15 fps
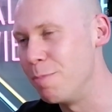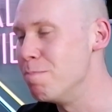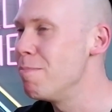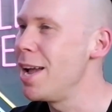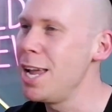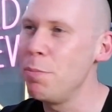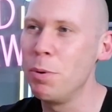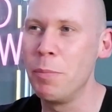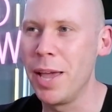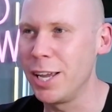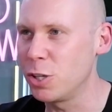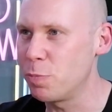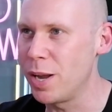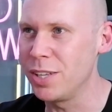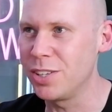Maybe my
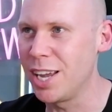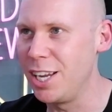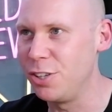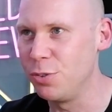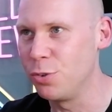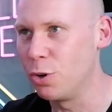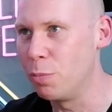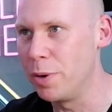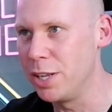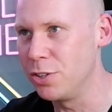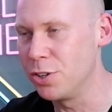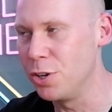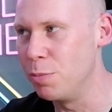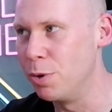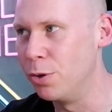expectations are a bit
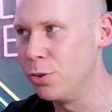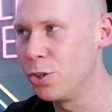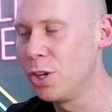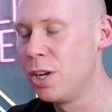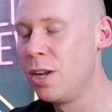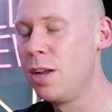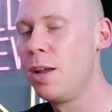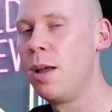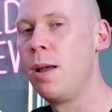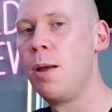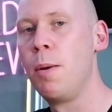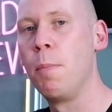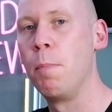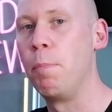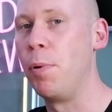too much,
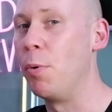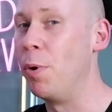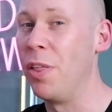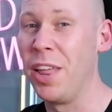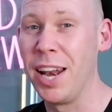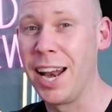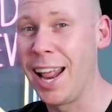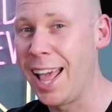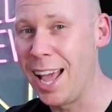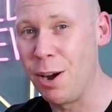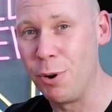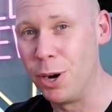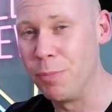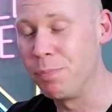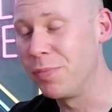but within an
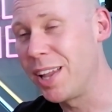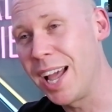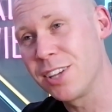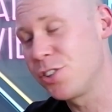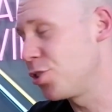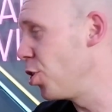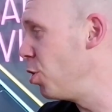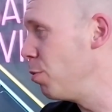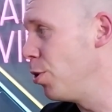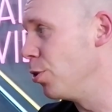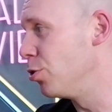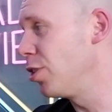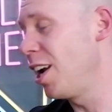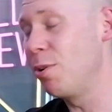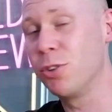hour, that's too
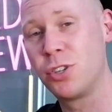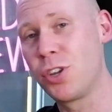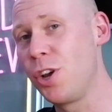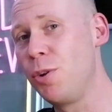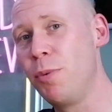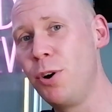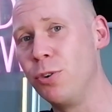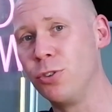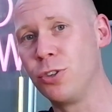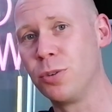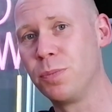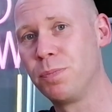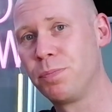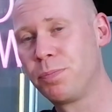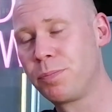much. It was too much.
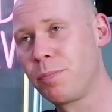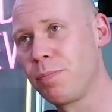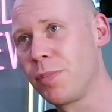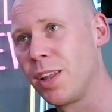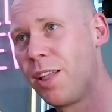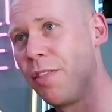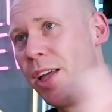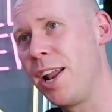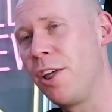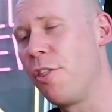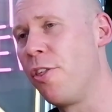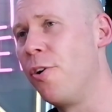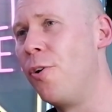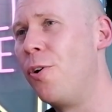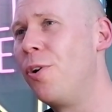Then I
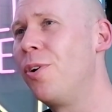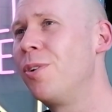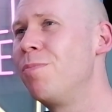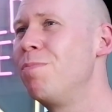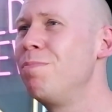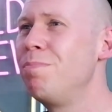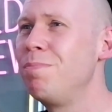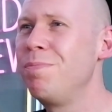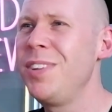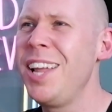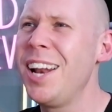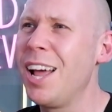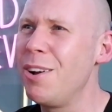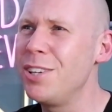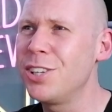thought, you
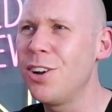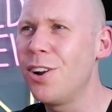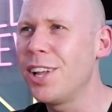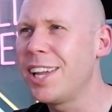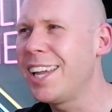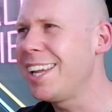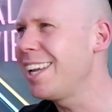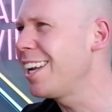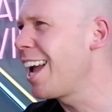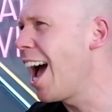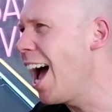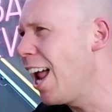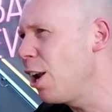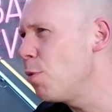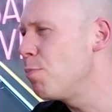know, it's got to
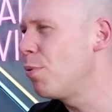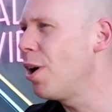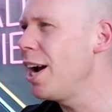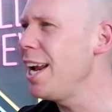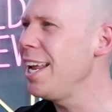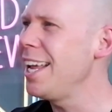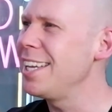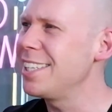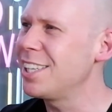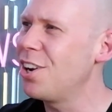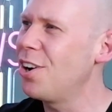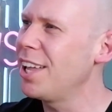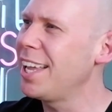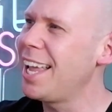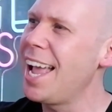calibrate, it's got
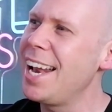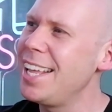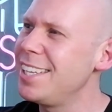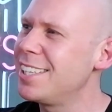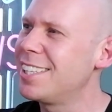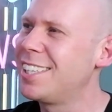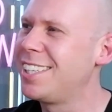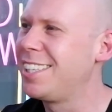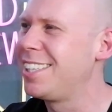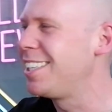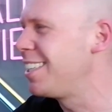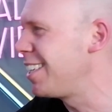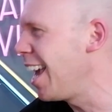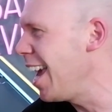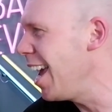to get its
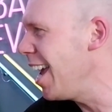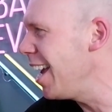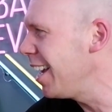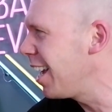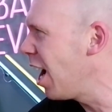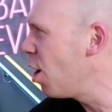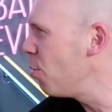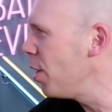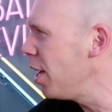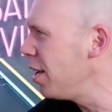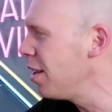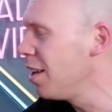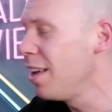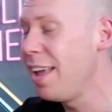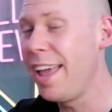gear
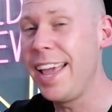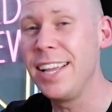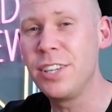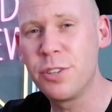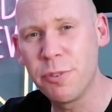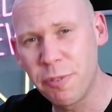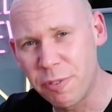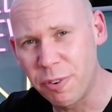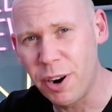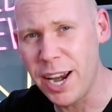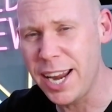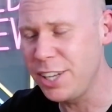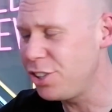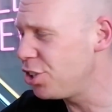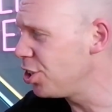going, it's a
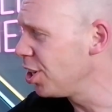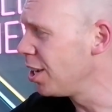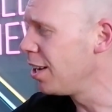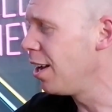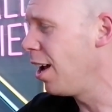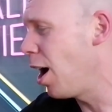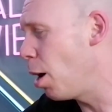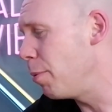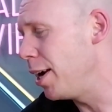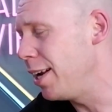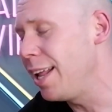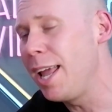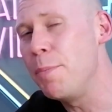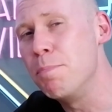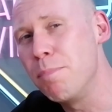fridge. I mean,
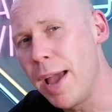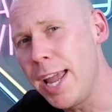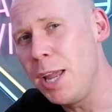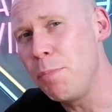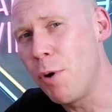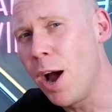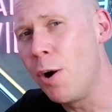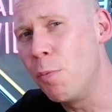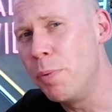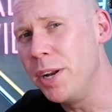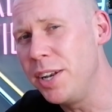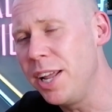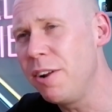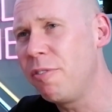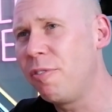it may well be
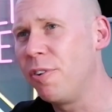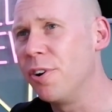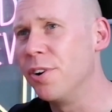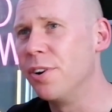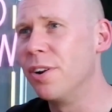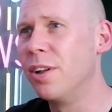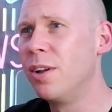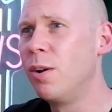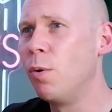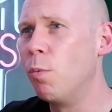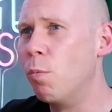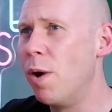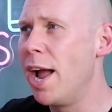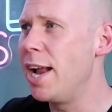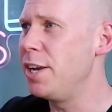different
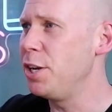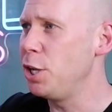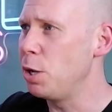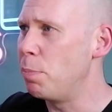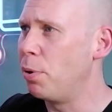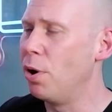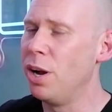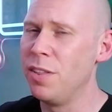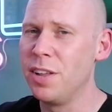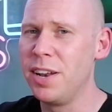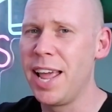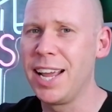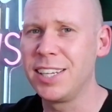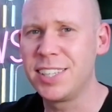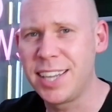when you're putting the
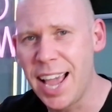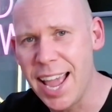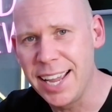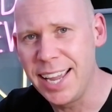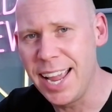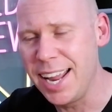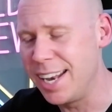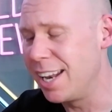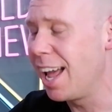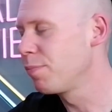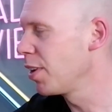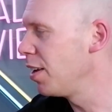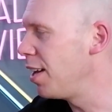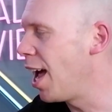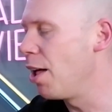next keg in.
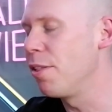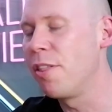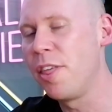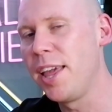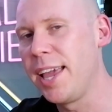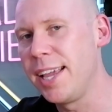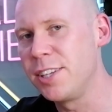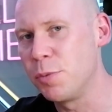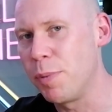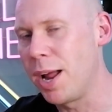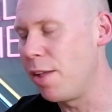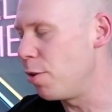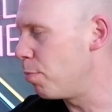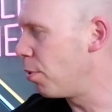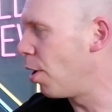Now, the thing is
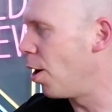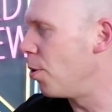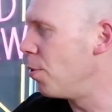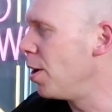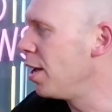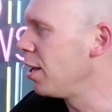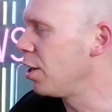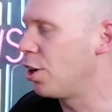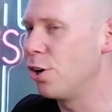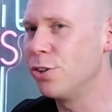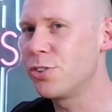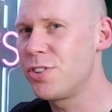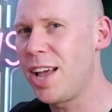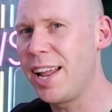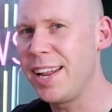about the Pro,
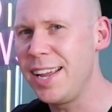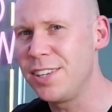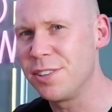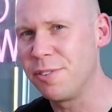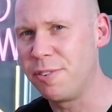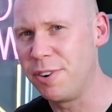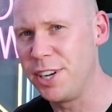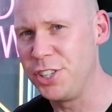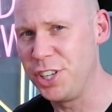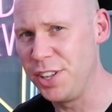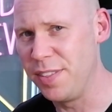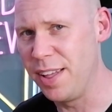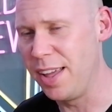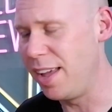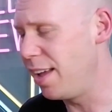because that is a fridge in
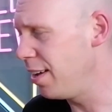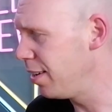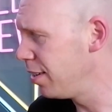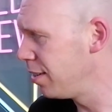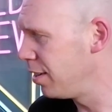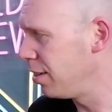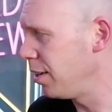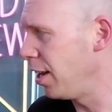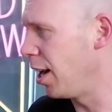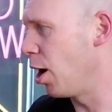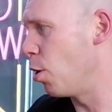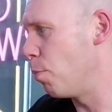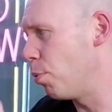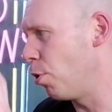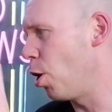there, you
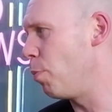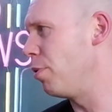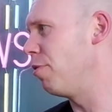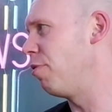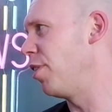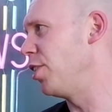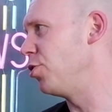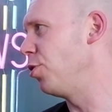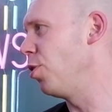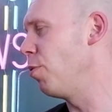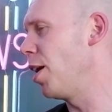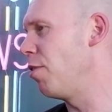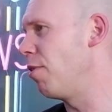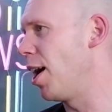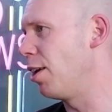know, a proper fridge all the
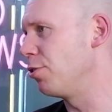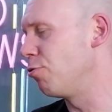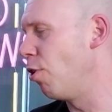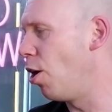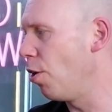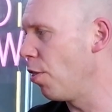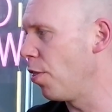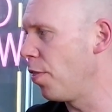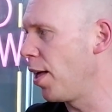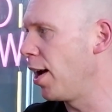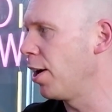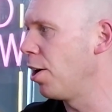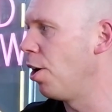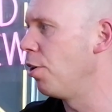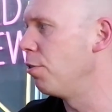way around, rather than
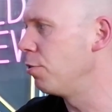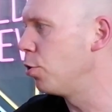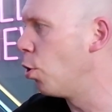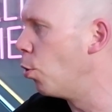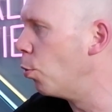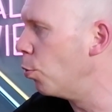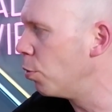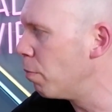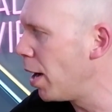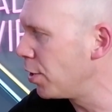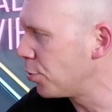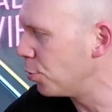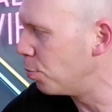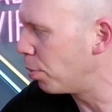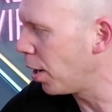that kind of cooled
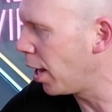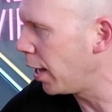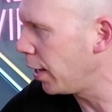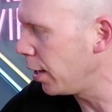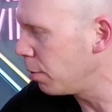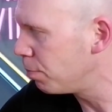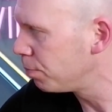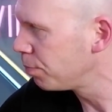metal plate,